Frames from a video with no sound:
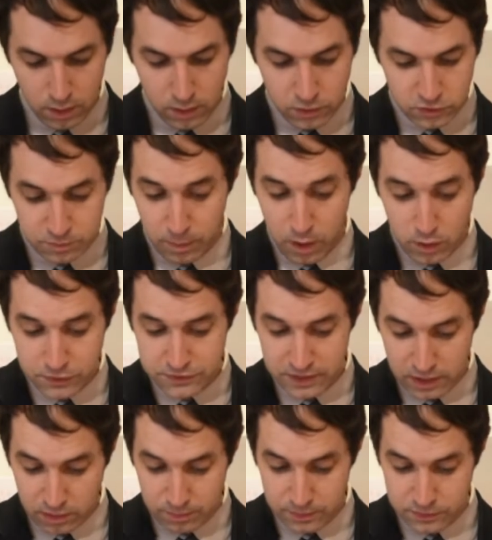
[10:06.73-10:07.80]
Small
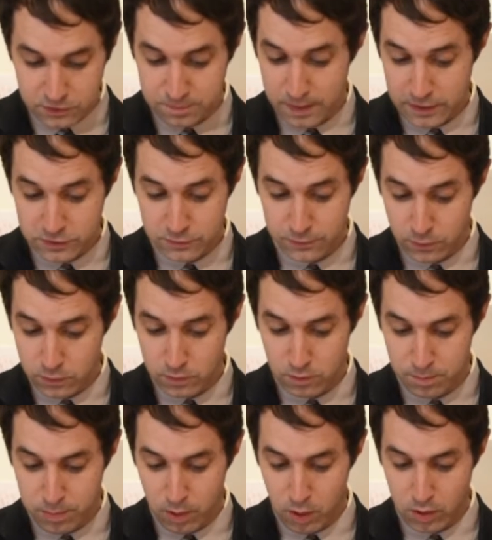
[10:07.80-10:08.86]
settlements spaced further
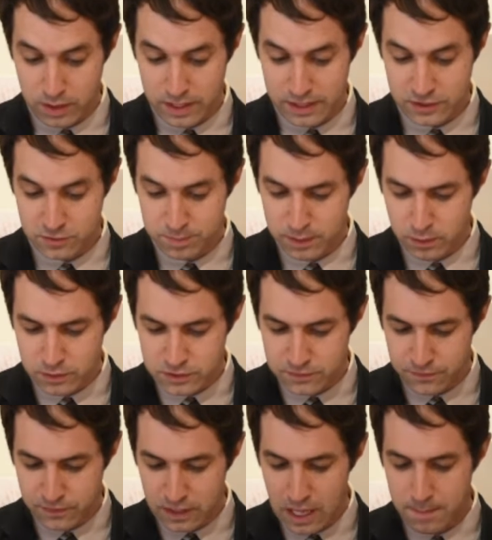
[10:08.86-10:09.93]
apart experience a
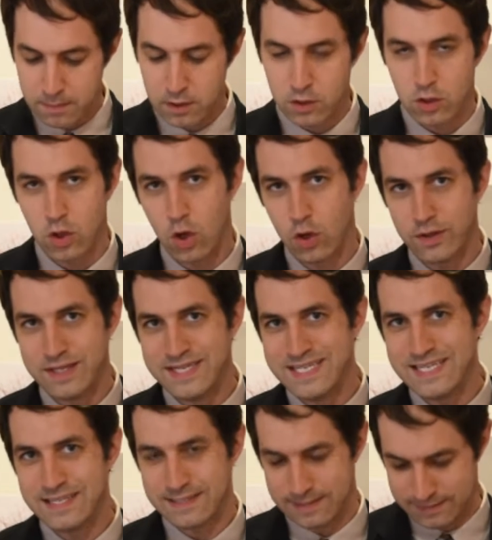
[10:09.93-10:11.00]
phenomenon called
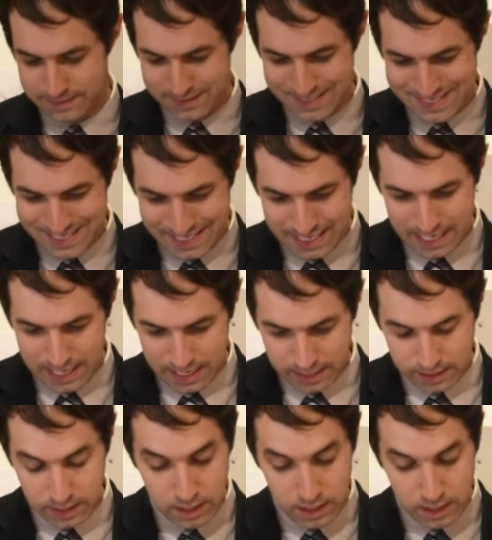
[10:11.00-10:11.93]
distance decay,